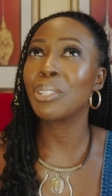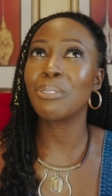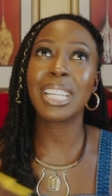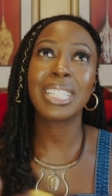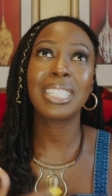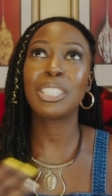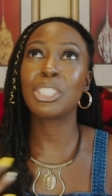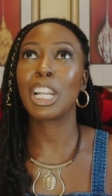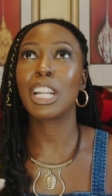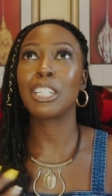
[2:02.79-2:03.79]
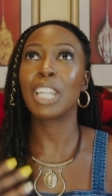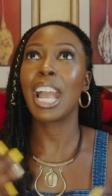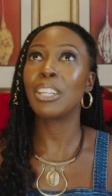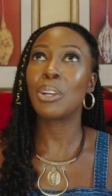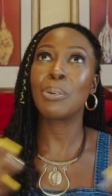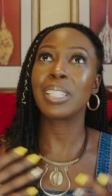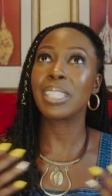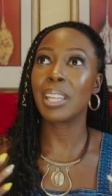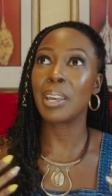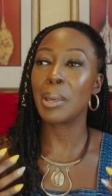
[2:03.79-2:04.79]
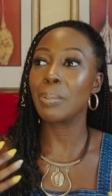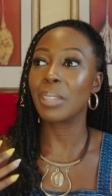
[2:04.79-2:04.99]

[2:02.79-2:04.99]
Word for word: and raised in the church. I know what's up.